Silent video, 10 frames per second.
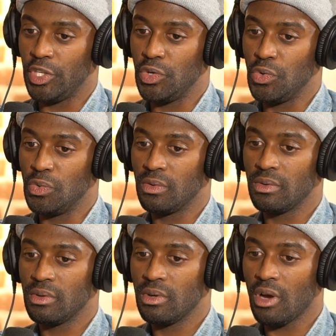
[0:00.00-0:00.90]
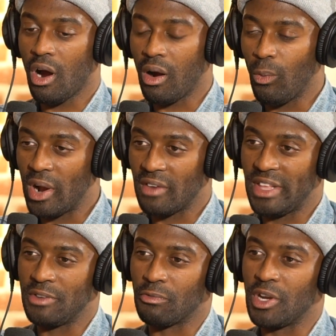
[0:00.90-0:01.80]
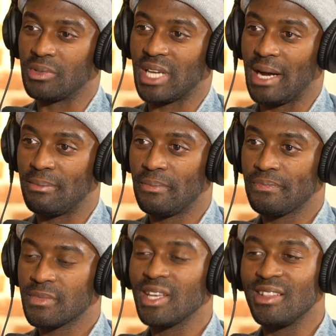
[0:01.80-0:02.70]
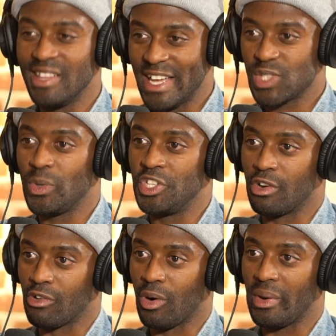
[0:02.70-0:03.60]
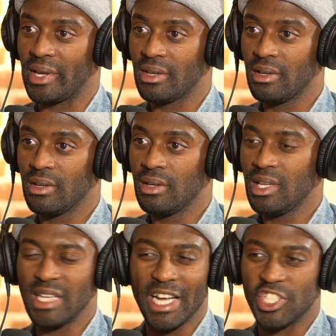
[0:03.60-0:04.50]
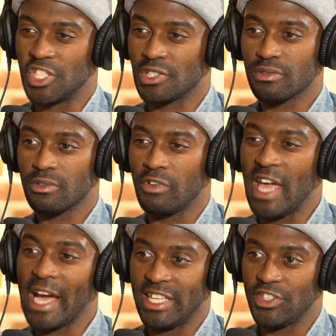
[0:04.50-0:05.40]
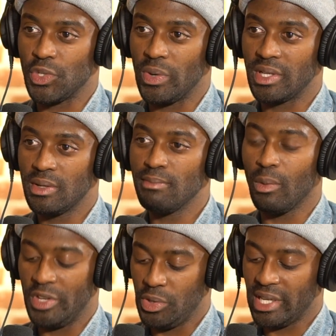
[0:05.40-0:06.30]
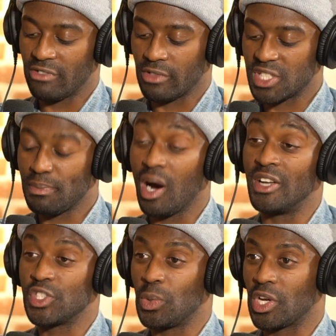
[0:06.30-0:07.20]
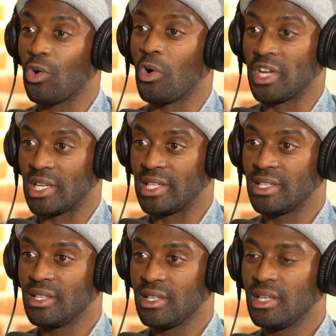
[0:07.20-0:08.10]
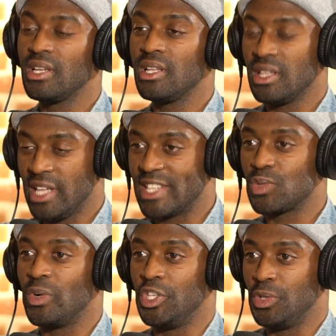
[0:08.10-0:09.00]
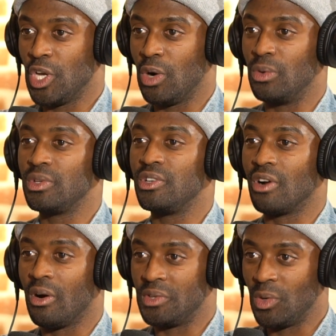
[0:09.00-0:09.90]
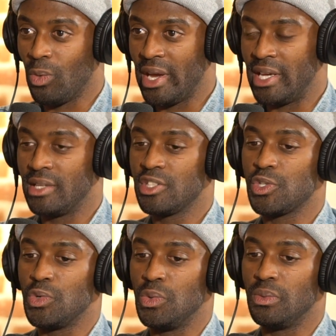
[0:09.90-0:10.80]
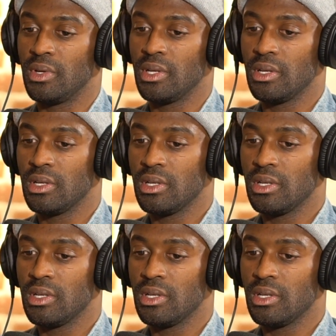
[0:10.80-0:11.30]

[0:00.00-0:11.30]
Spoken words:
And when you are aware of that in real time, that's when you're growing. Not just reacting to it, but when you can respond to it accordingly. That's when you know you're on your way to